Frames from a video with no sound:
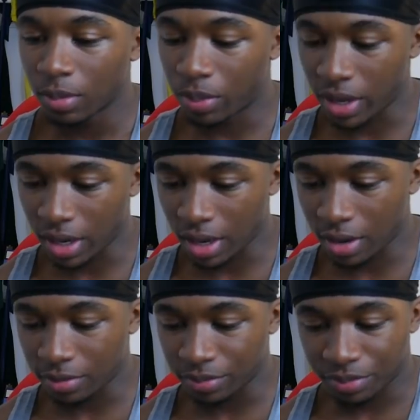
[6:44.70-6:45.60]
But
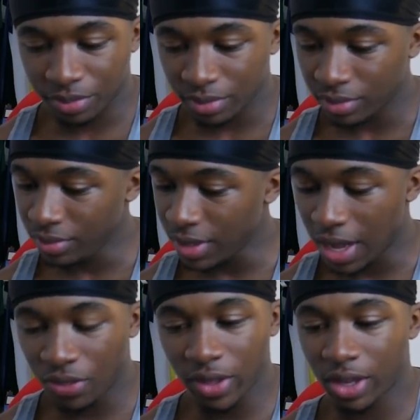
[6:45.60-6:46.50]
I
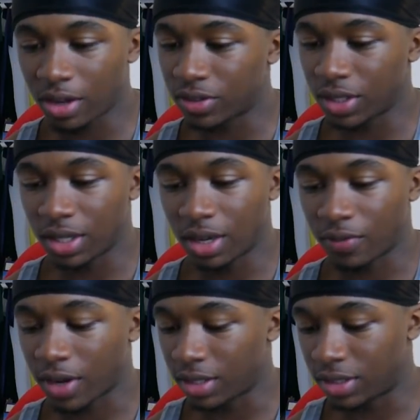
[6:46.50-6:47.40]
think y'all seen
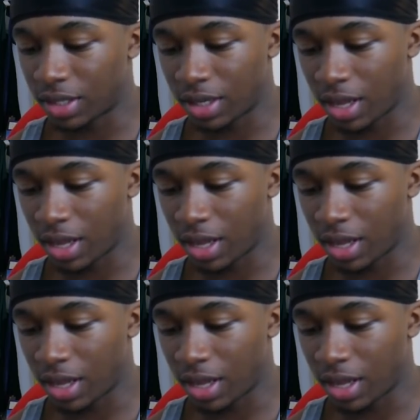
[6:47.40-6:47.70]
enough content,